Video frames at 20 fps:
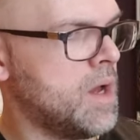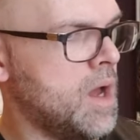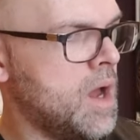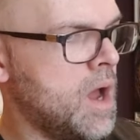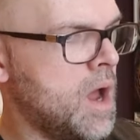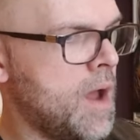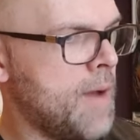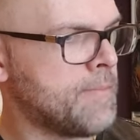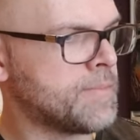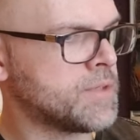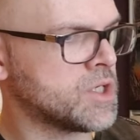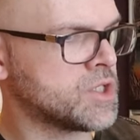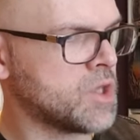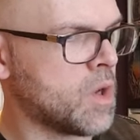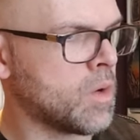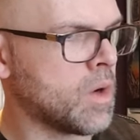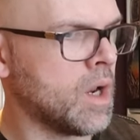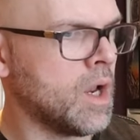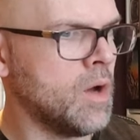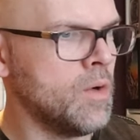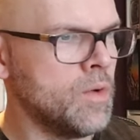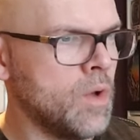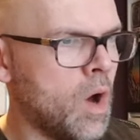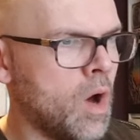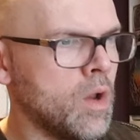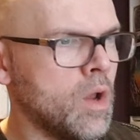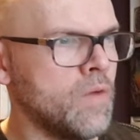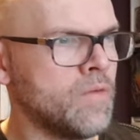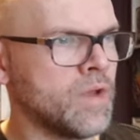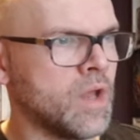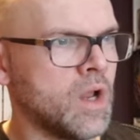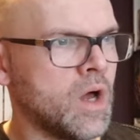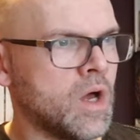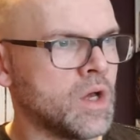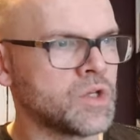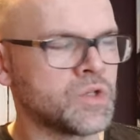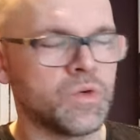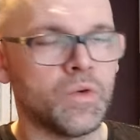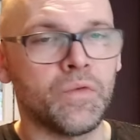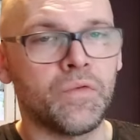Um, so I sold a load on over the
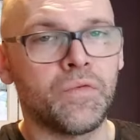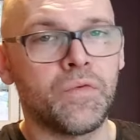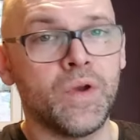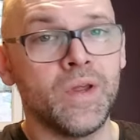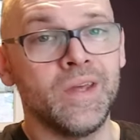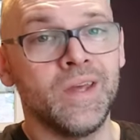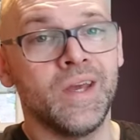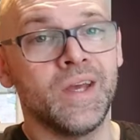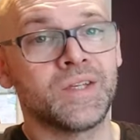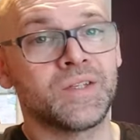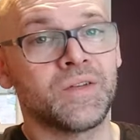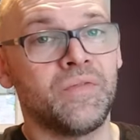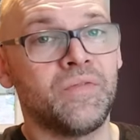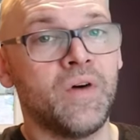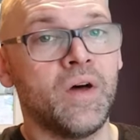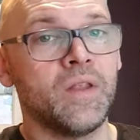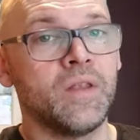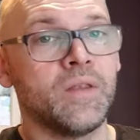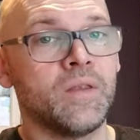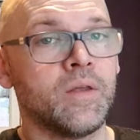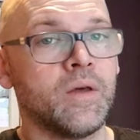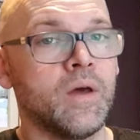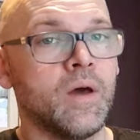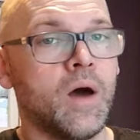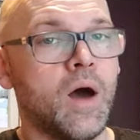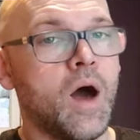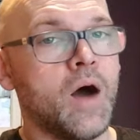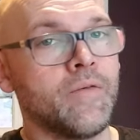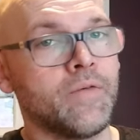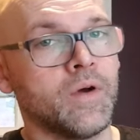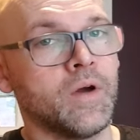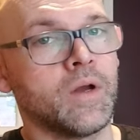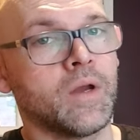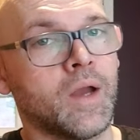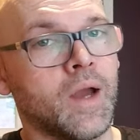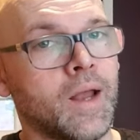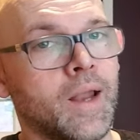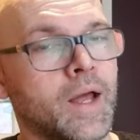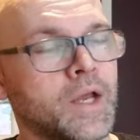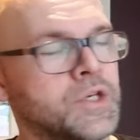last sort of three years to fund other
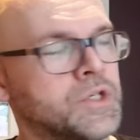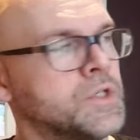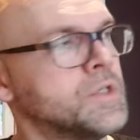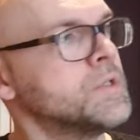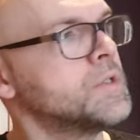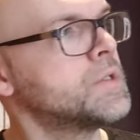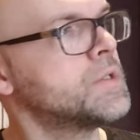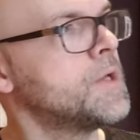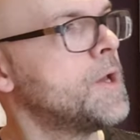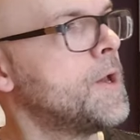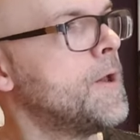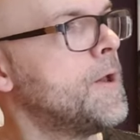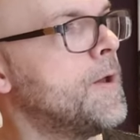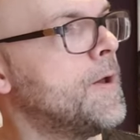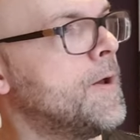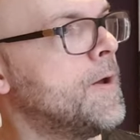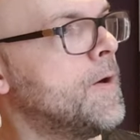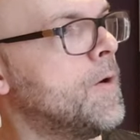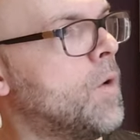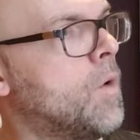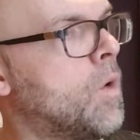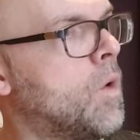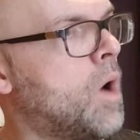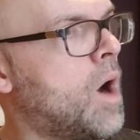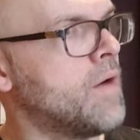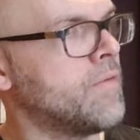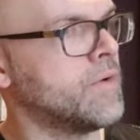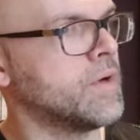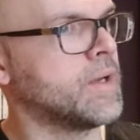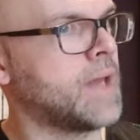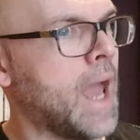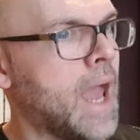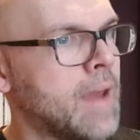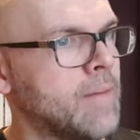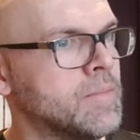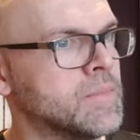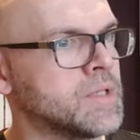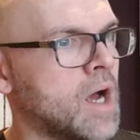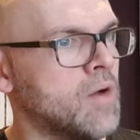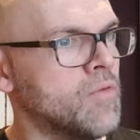collections or other
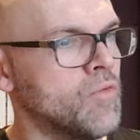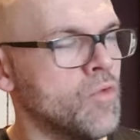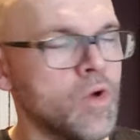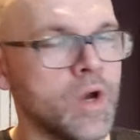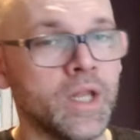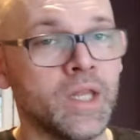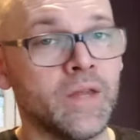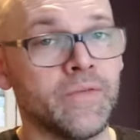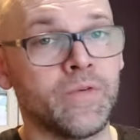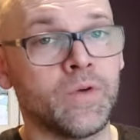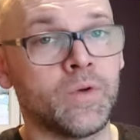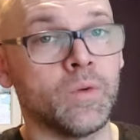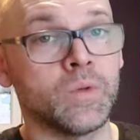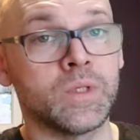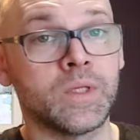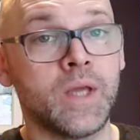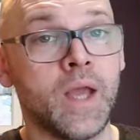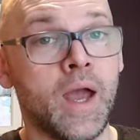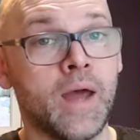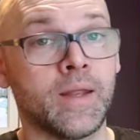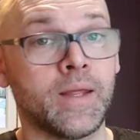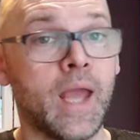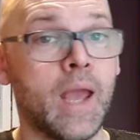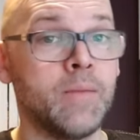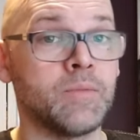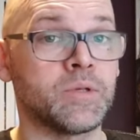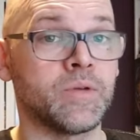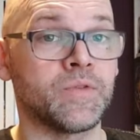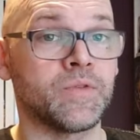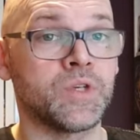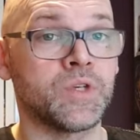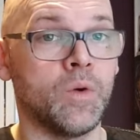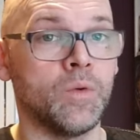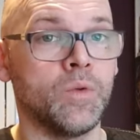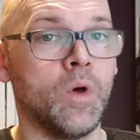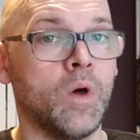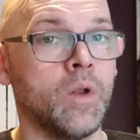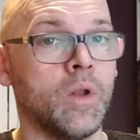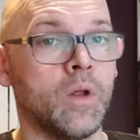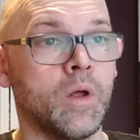games that are really difficult to get. And the games I've
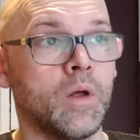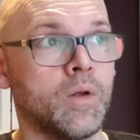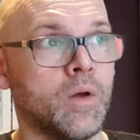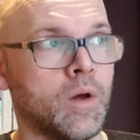sold on are,